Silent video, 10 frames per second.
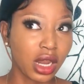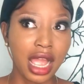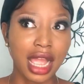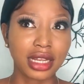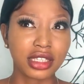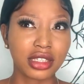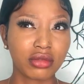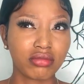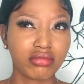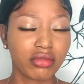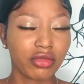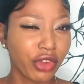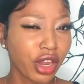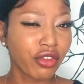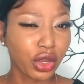and it's
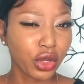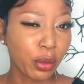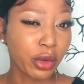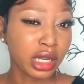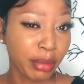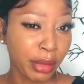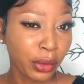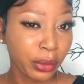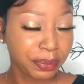very, very common in male.